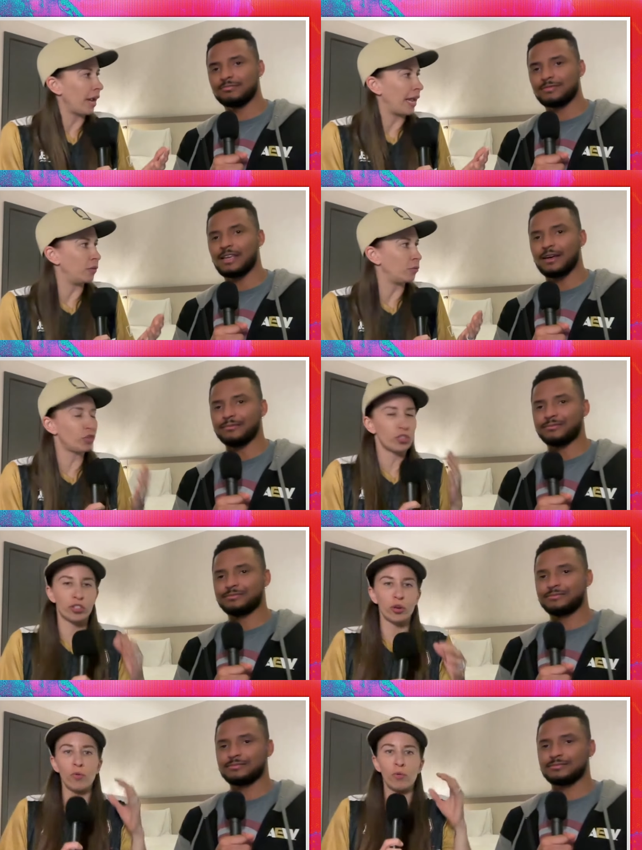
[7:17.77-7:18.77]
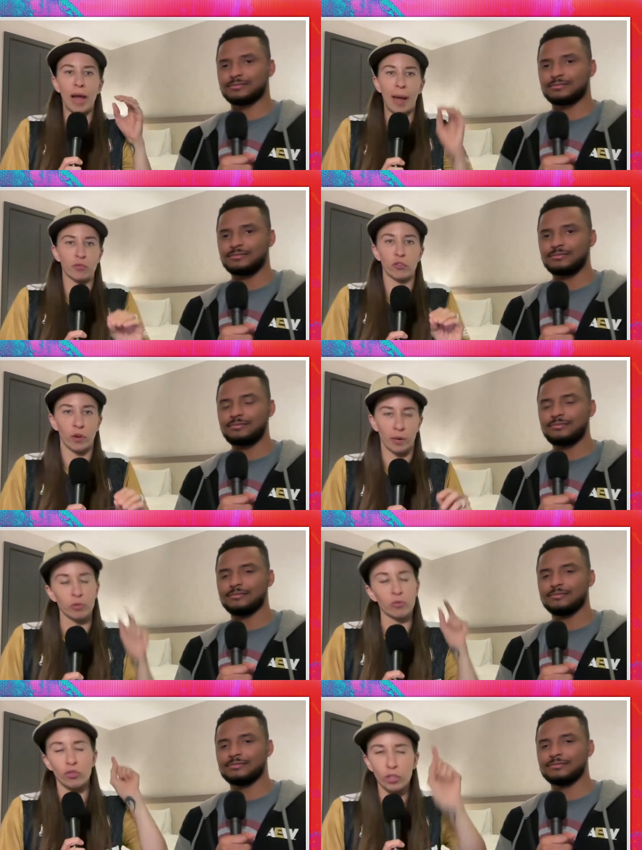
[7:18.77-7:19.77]
Speaker 1: And yeah. it was just so absolutely incredible.
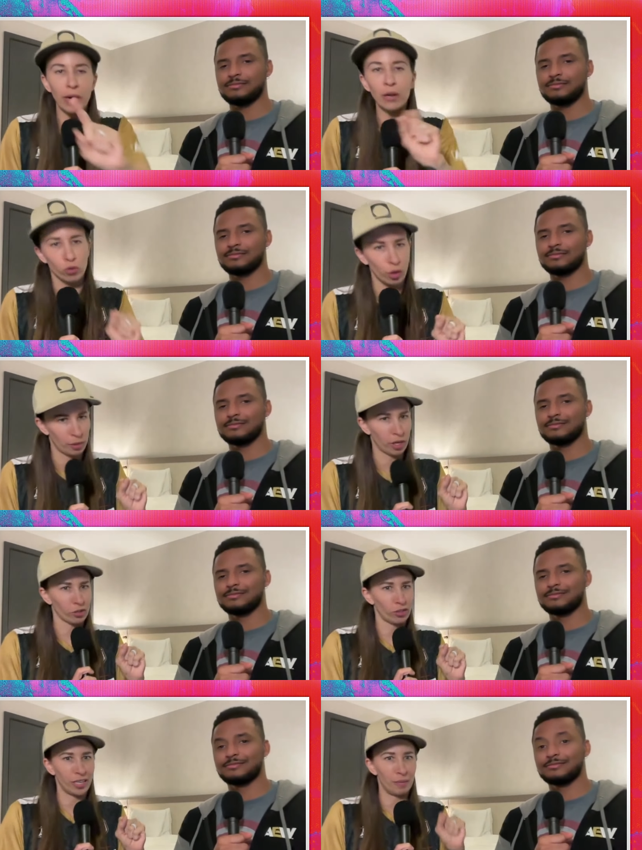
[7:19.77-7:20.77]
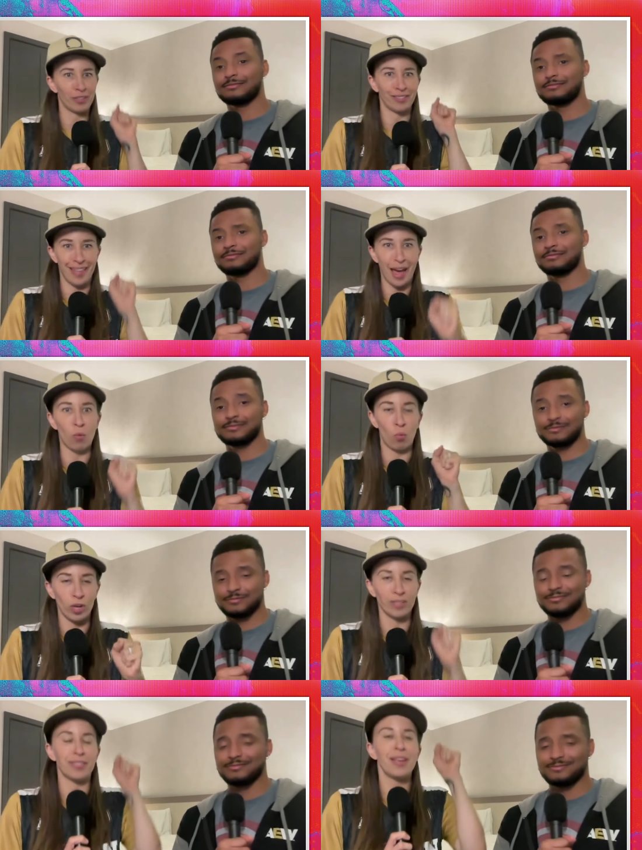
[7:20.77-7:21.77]
So shout out to our production team because that
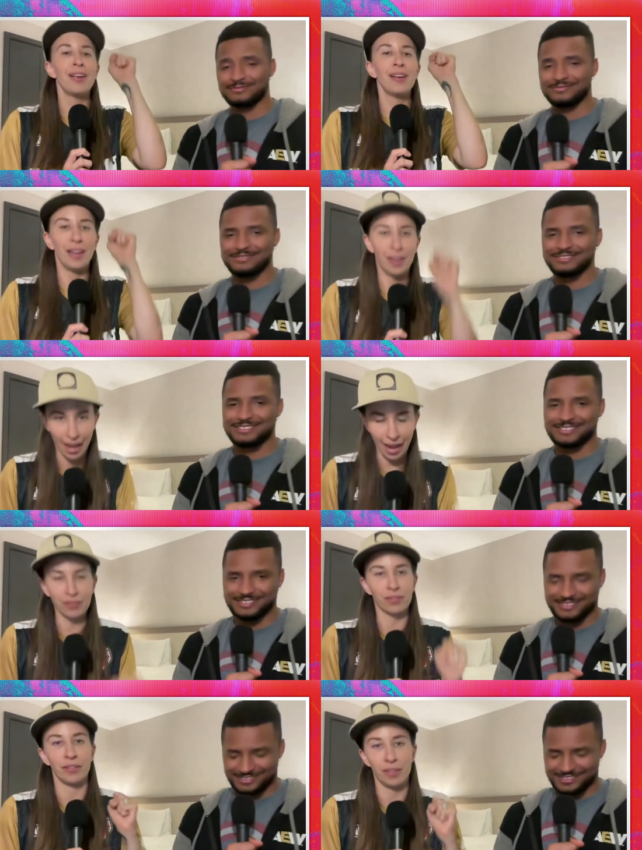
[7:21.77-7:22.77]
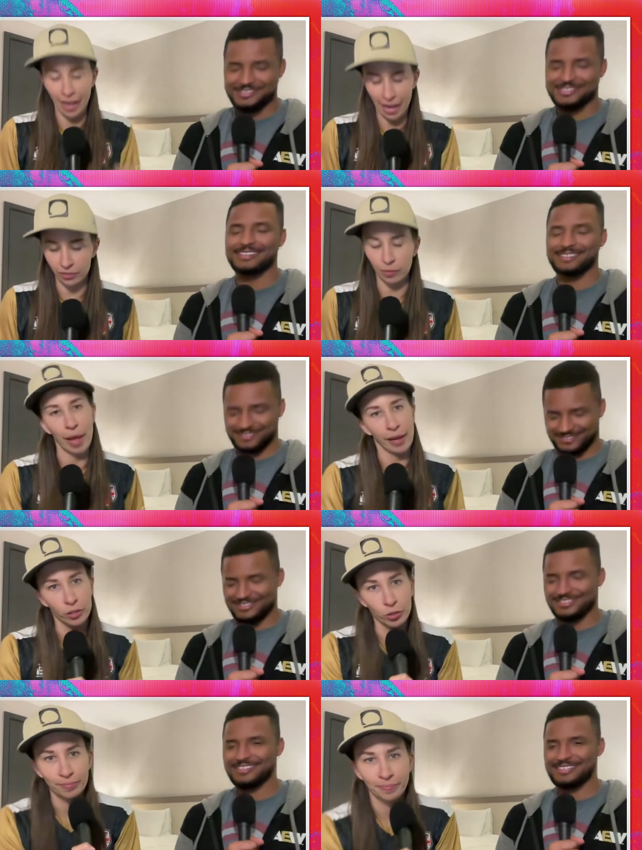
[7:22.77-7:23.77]
was an excellent, excellent
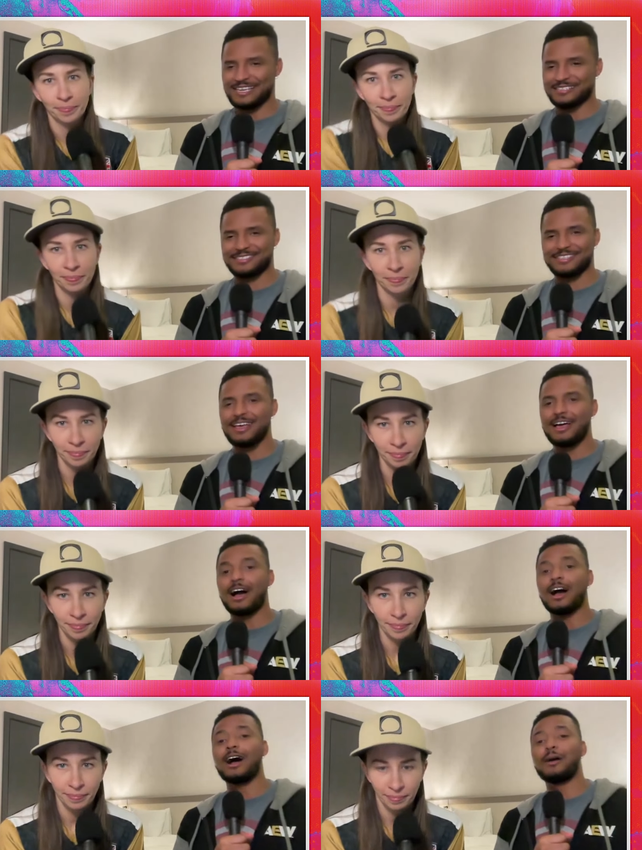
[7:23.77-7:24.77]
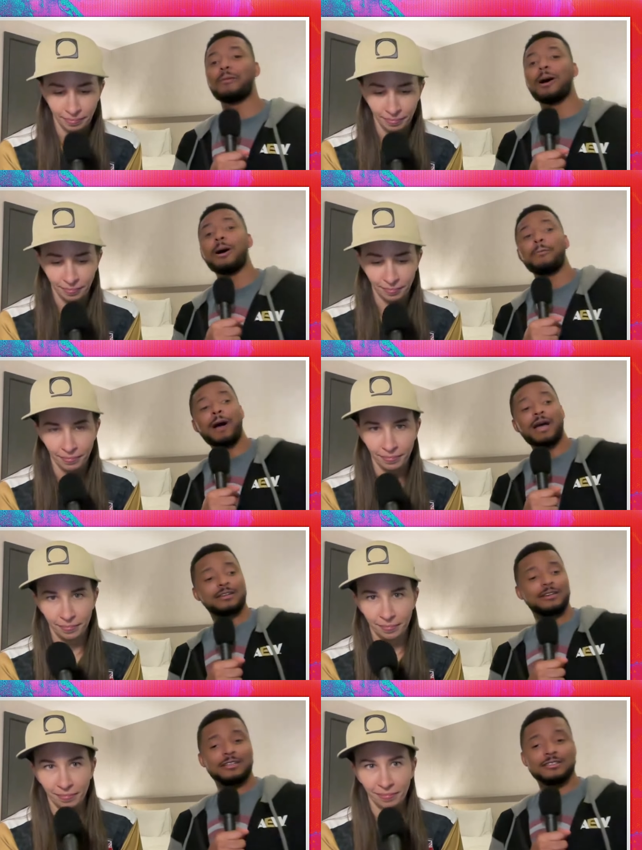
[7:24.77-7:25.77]
package.
Speaker 2: Yes. Um, but
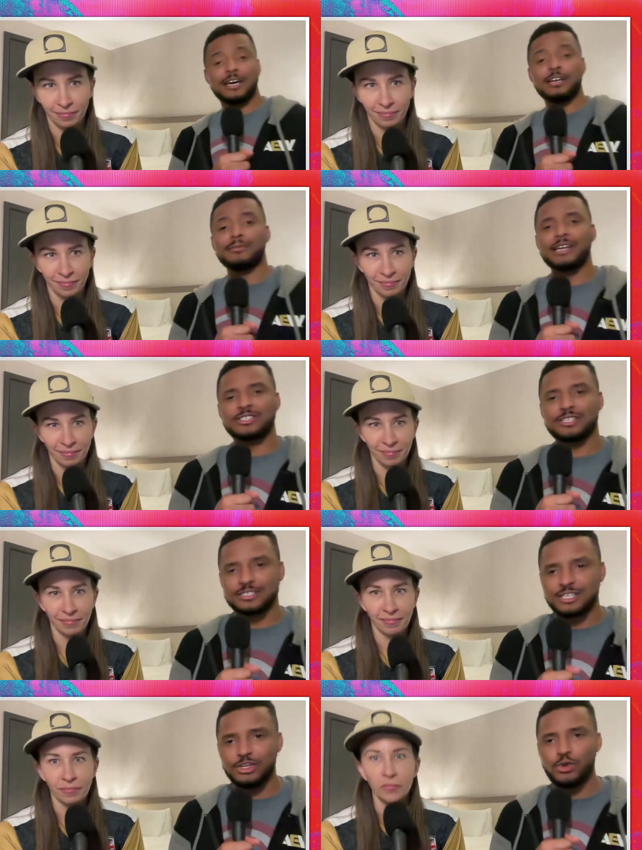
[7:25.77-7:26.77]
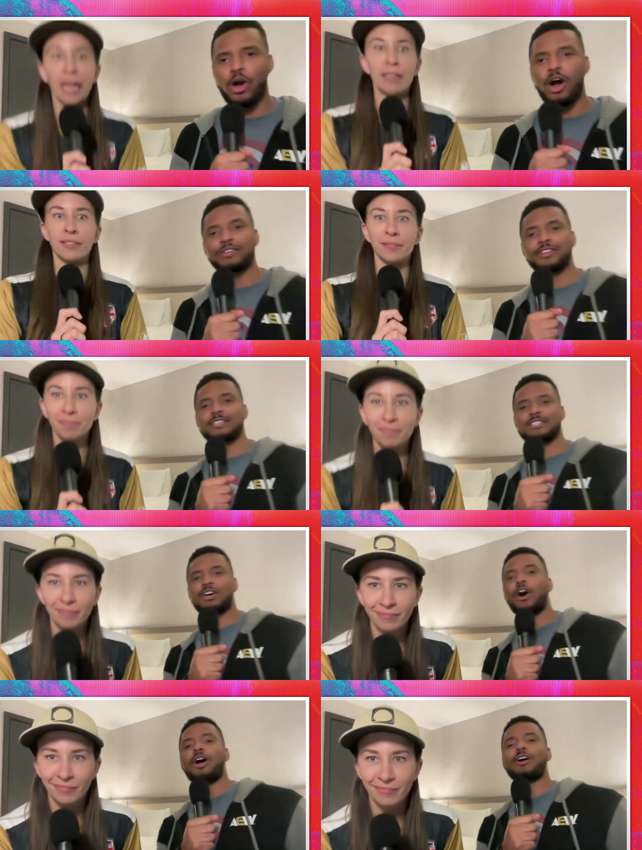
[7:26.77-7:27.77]
title matches continue yes. on this
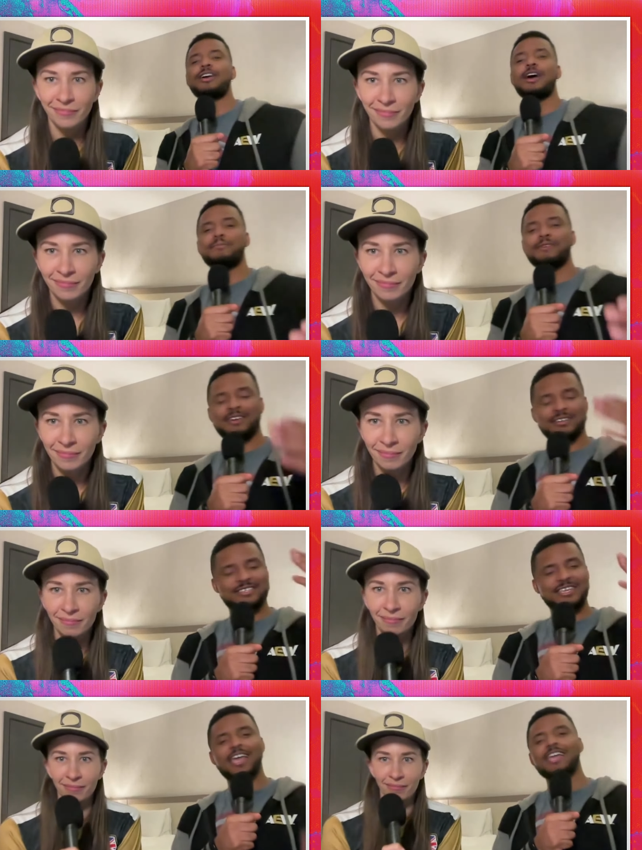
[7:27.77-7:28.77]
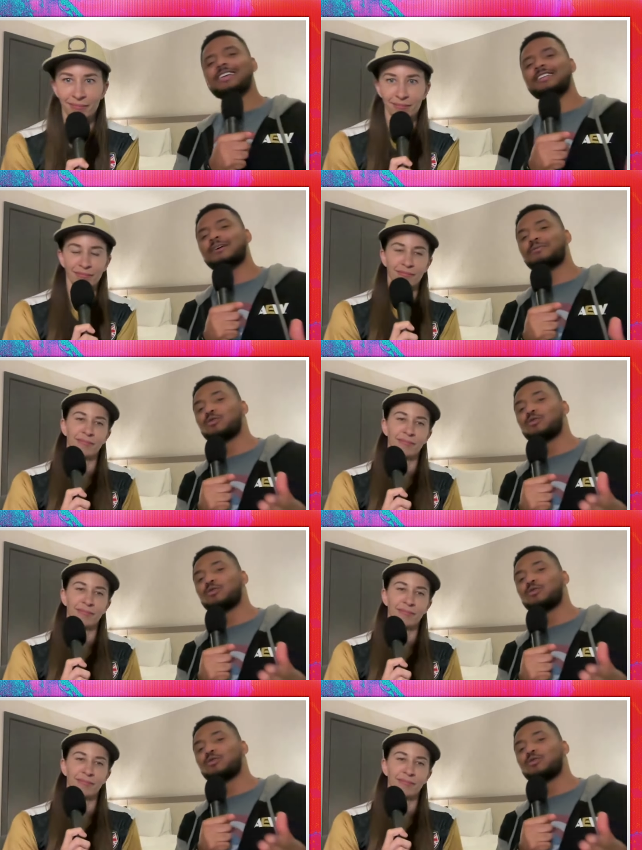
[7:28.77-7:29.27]
card because the AEW